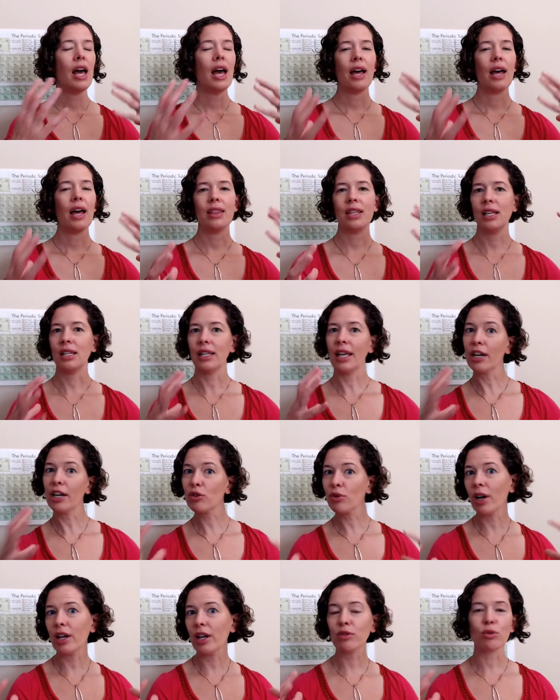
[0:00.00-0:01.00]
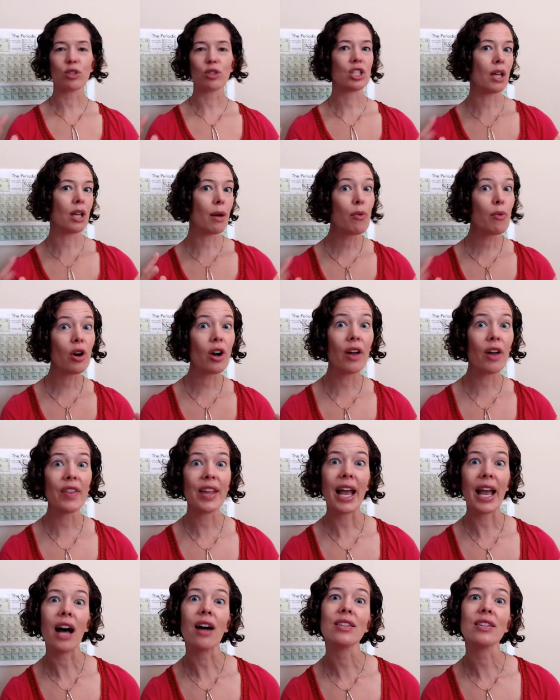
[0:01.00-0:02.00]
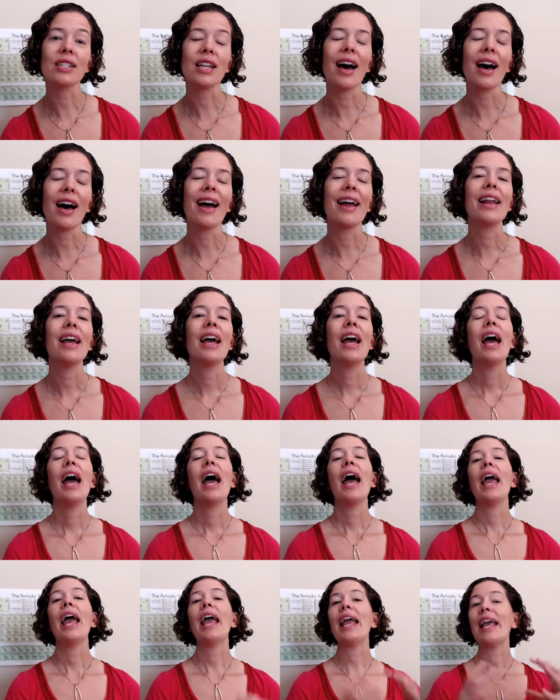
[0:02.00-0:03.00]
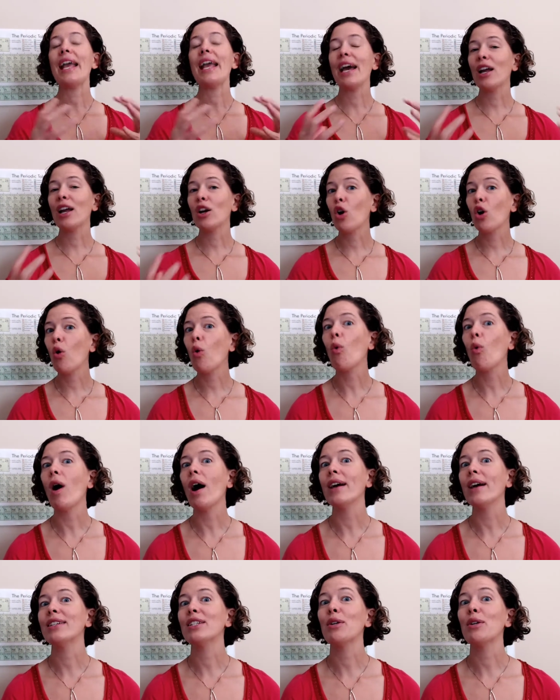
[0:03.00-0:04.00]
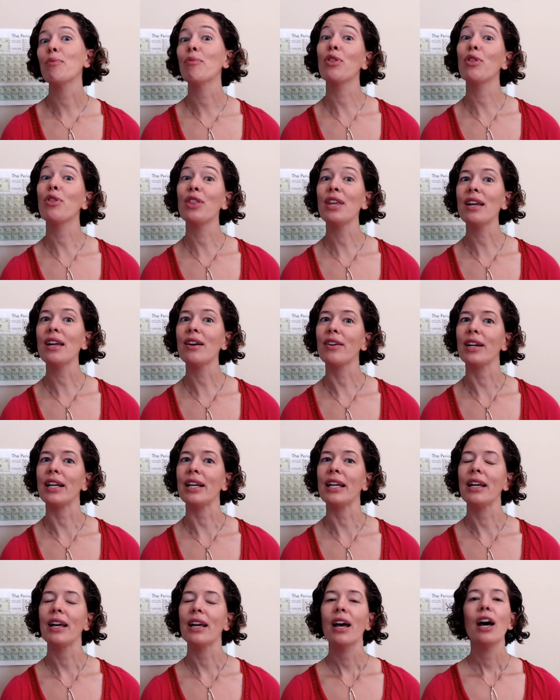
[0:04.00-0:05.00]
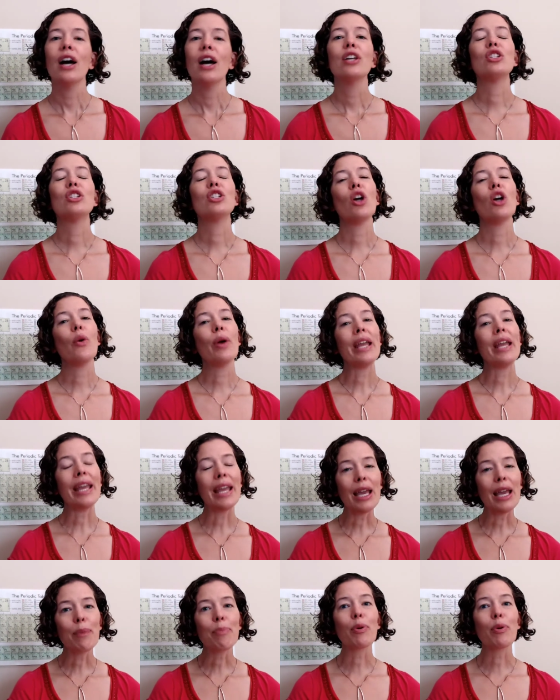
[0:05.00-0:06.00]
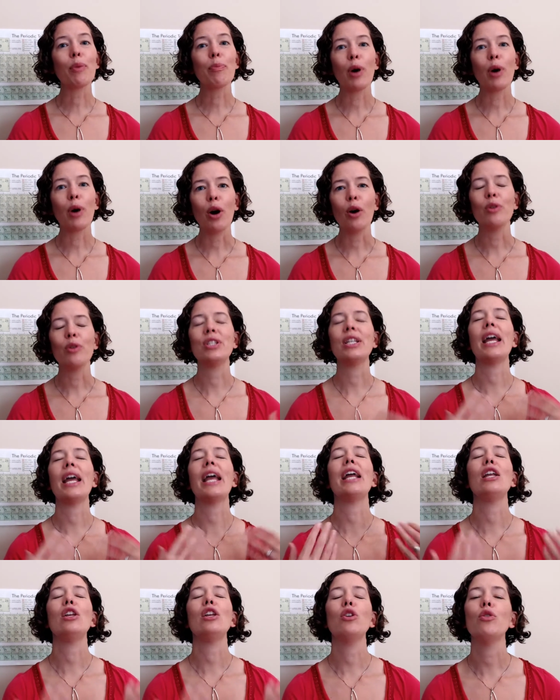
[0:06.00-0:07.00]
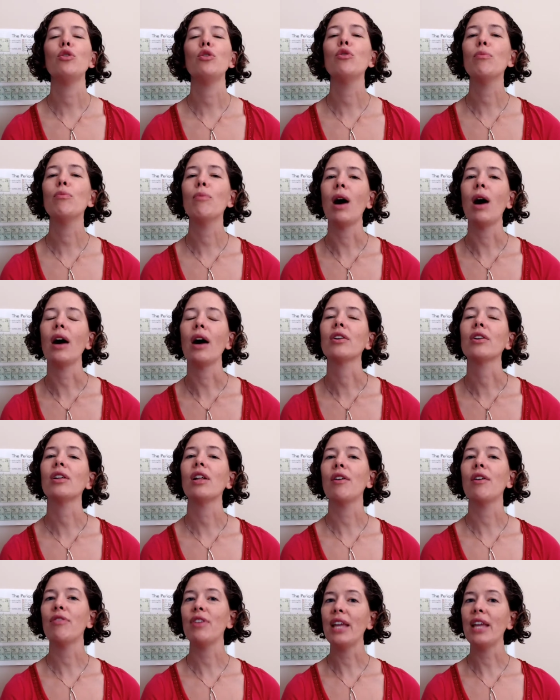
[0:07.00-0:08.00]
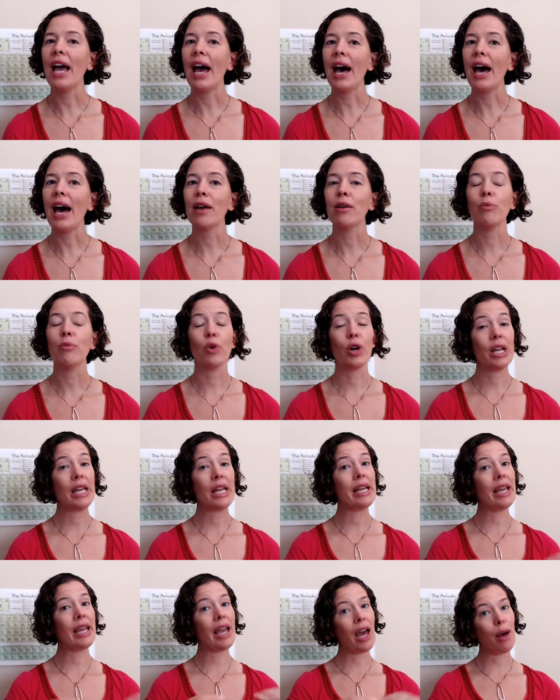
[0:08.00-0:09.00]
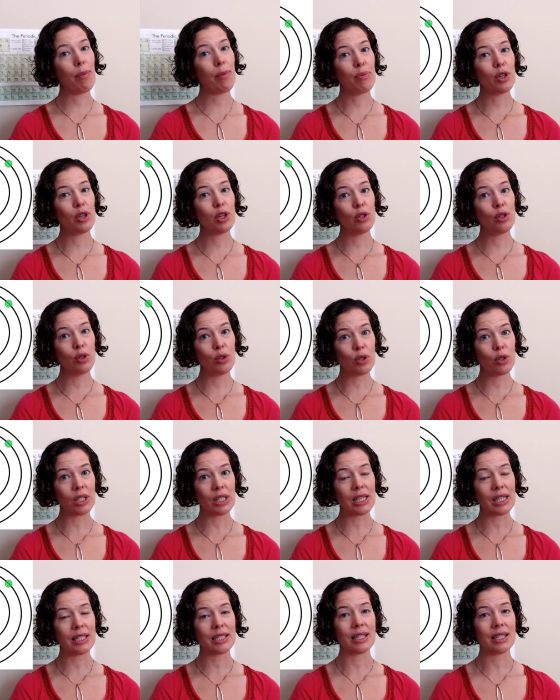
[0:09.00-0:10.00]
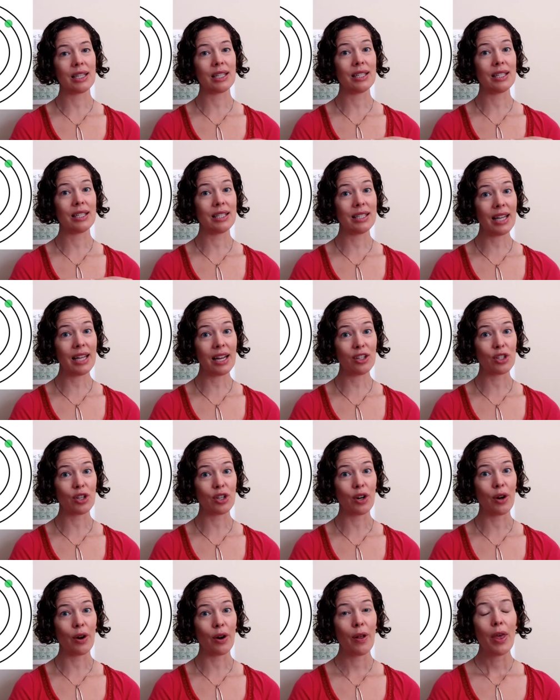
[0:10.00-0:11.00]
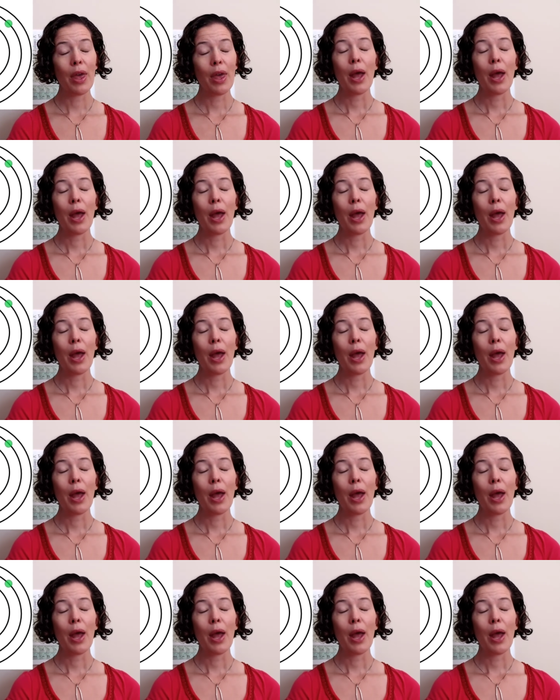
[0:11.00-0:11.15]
and the electrons were somewhere on the outside, and quantum theory. So he proposed a new model of the atom where he kept the nucleus at the center,